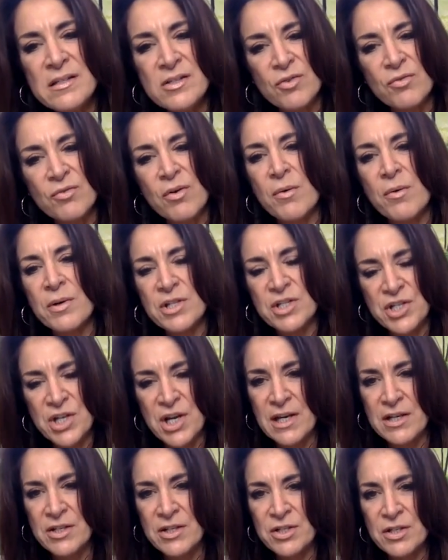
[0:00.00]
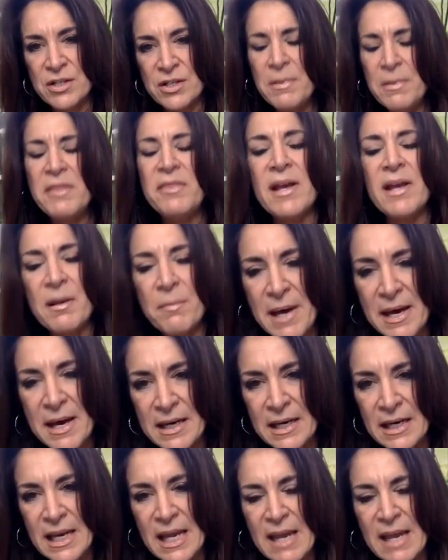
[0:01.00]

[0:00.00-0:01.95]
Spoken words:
to grow and change. I mean, think about it.